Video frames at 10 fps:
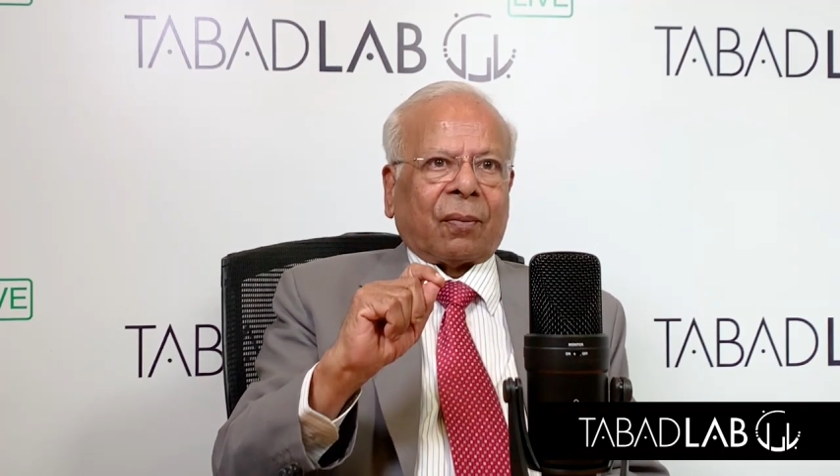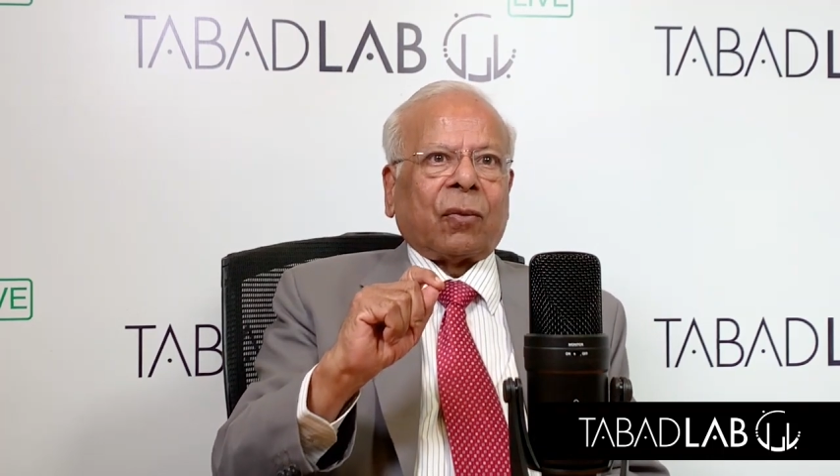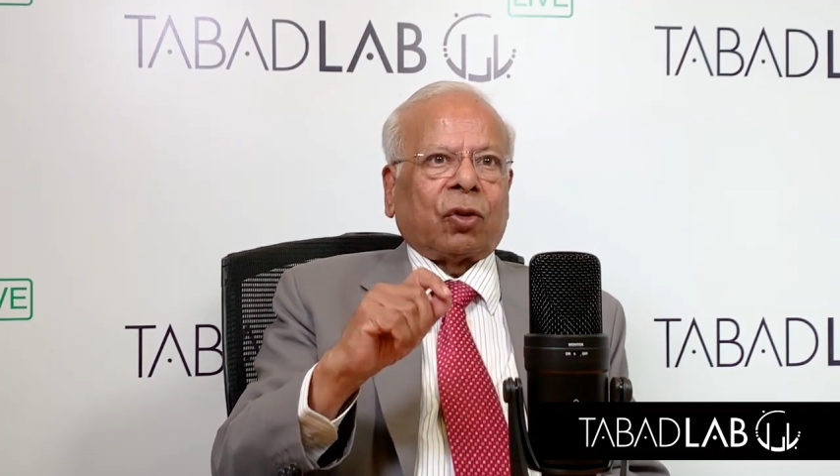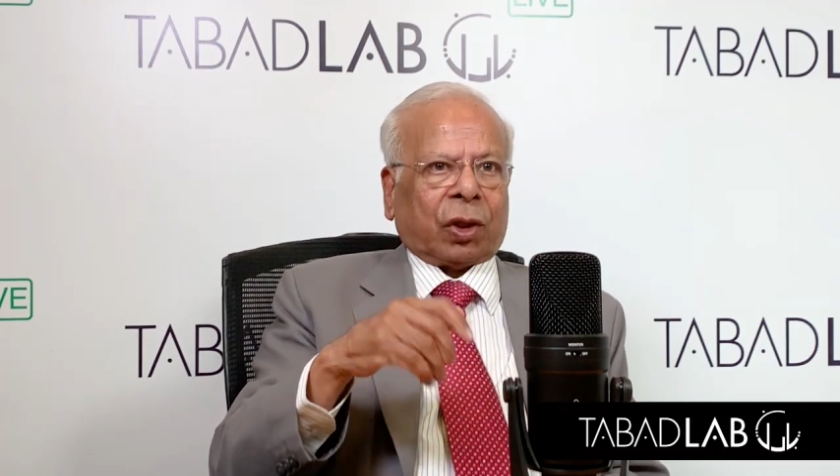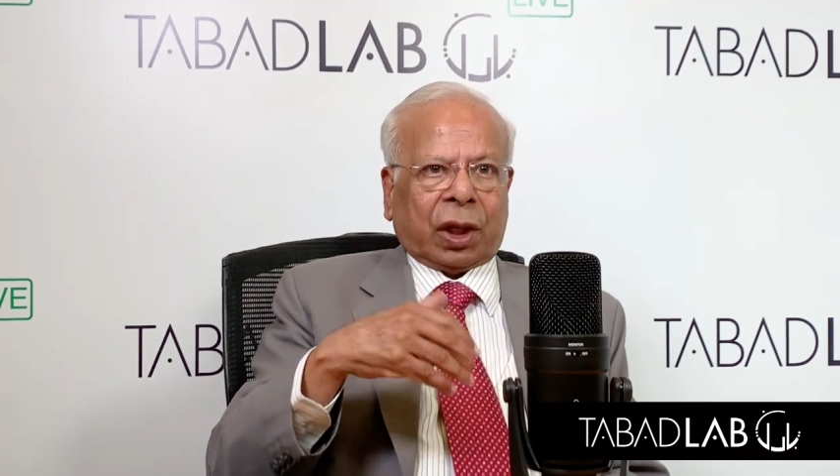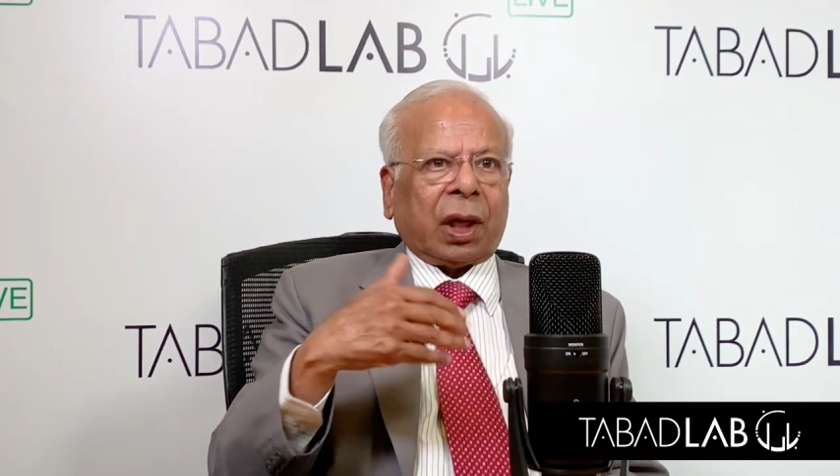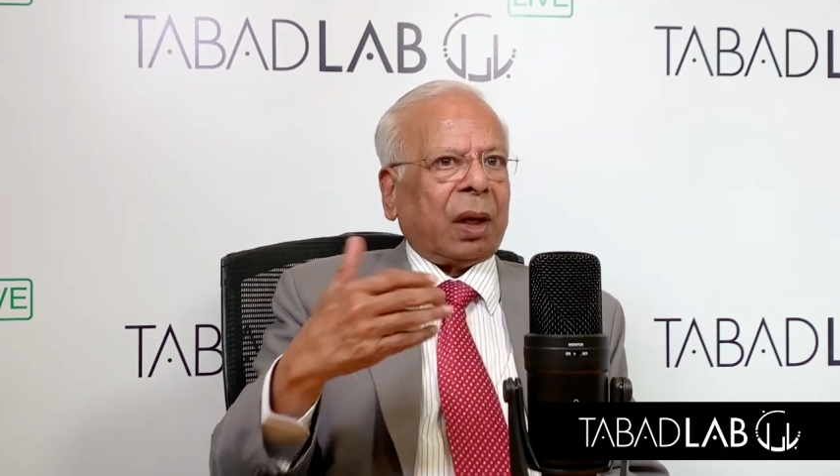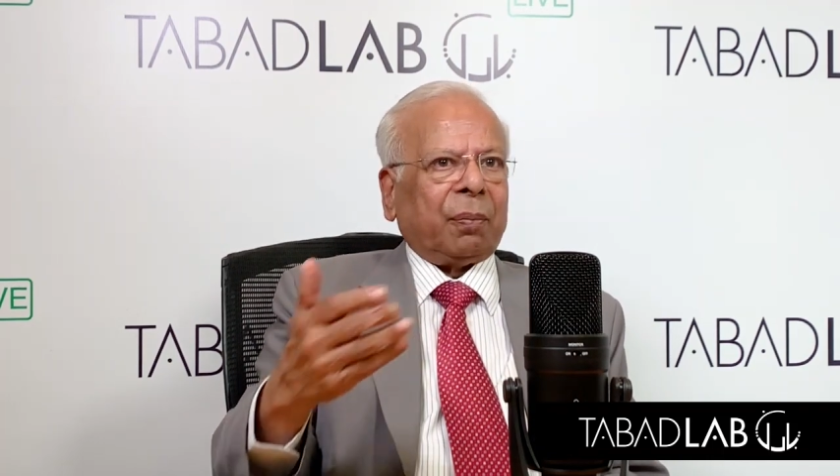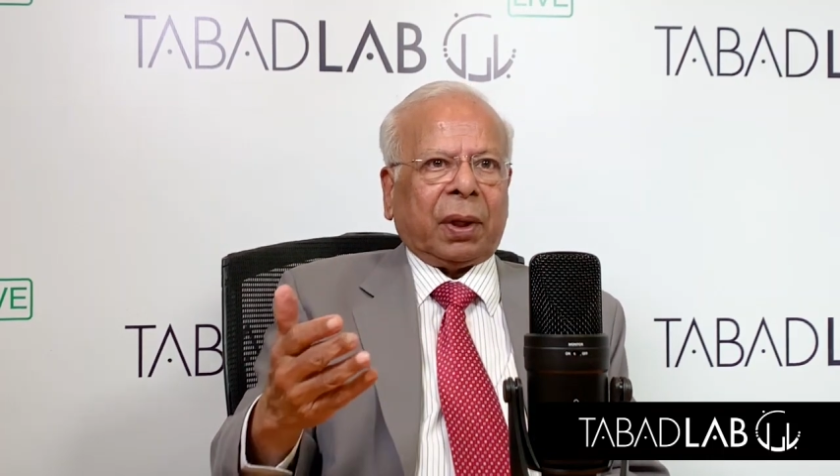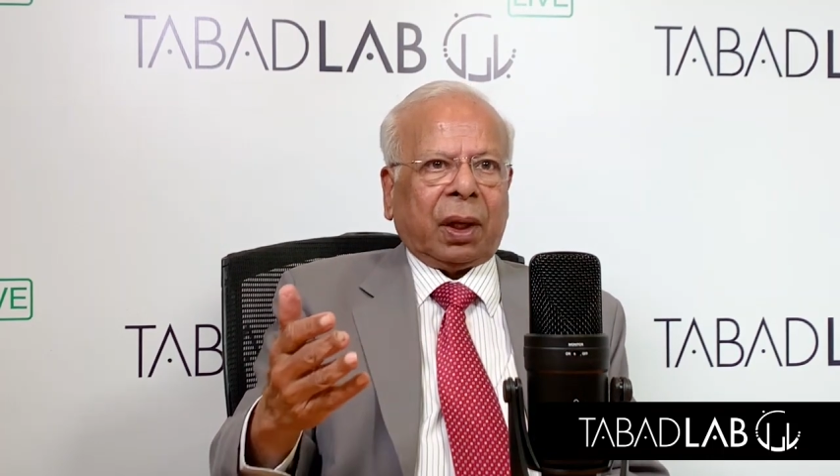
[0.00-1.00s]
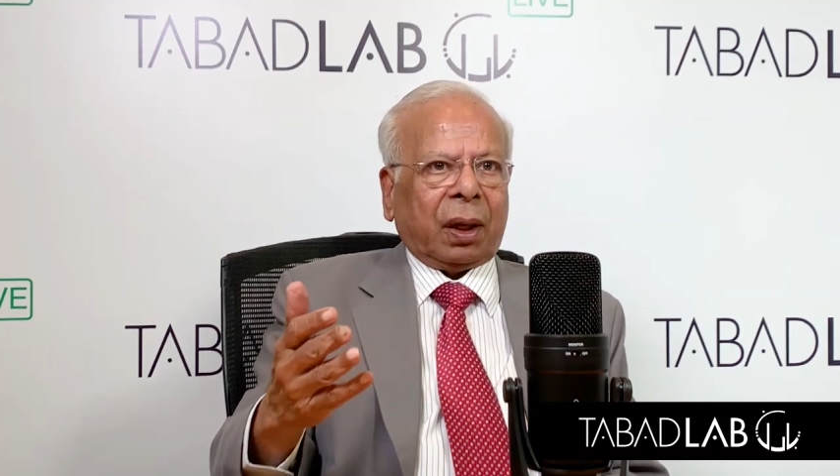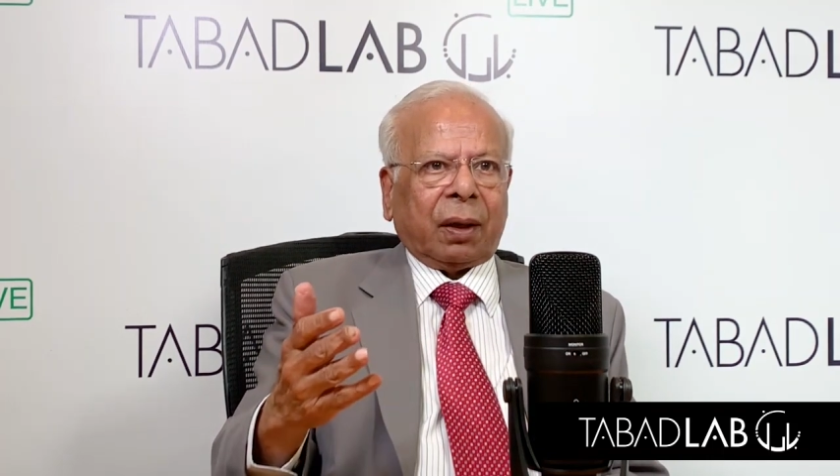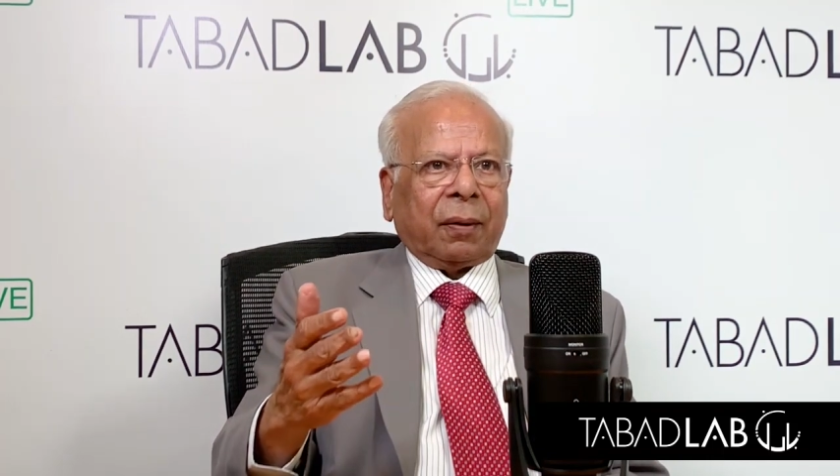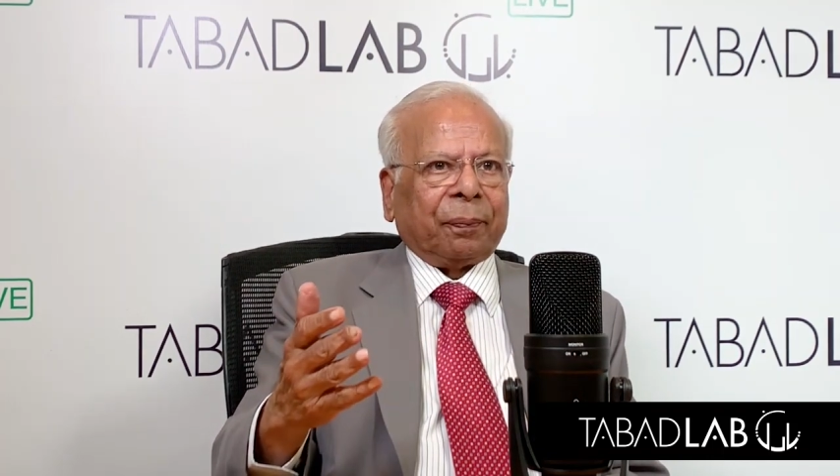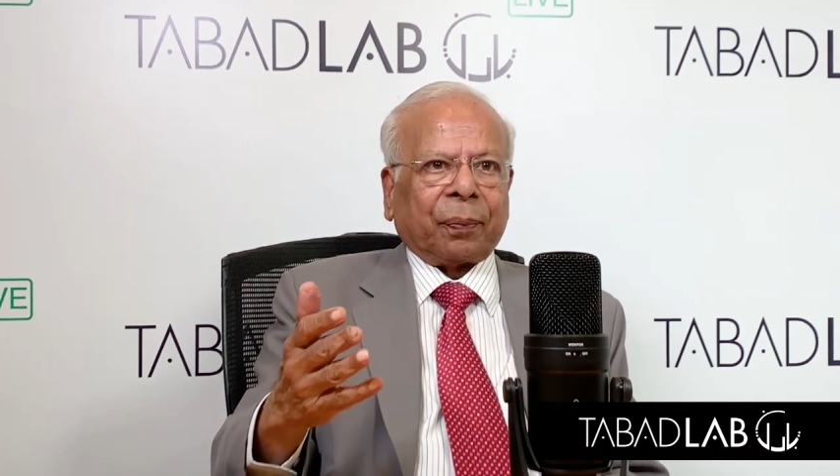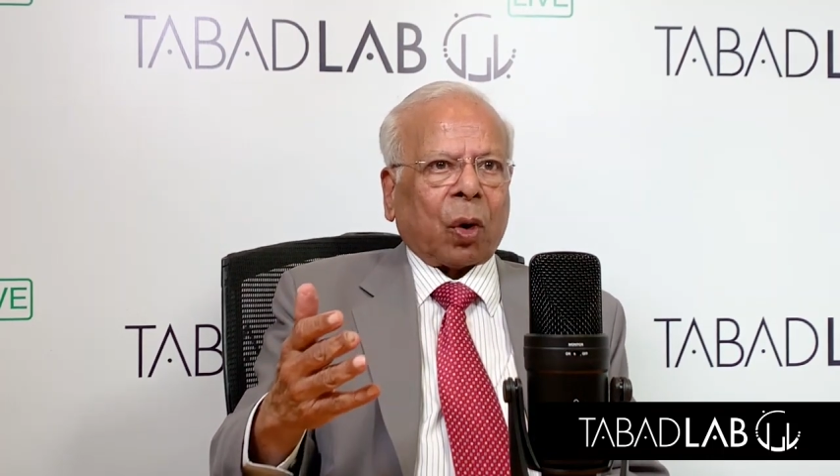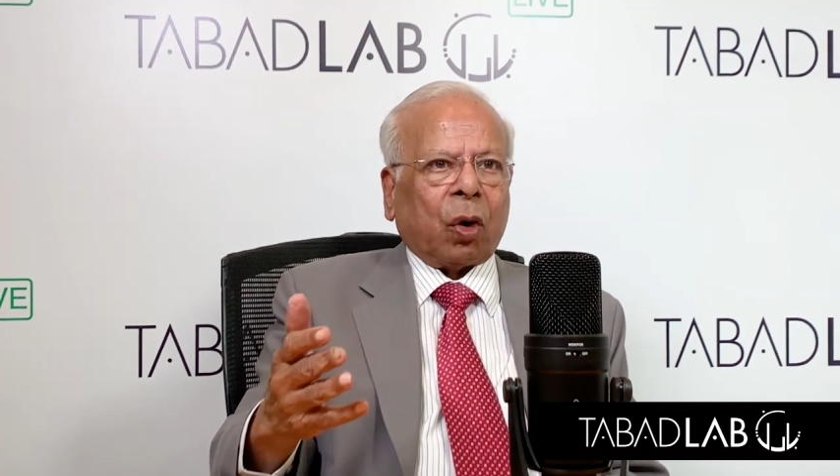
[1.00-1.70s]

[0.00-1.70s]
Sure. So he can be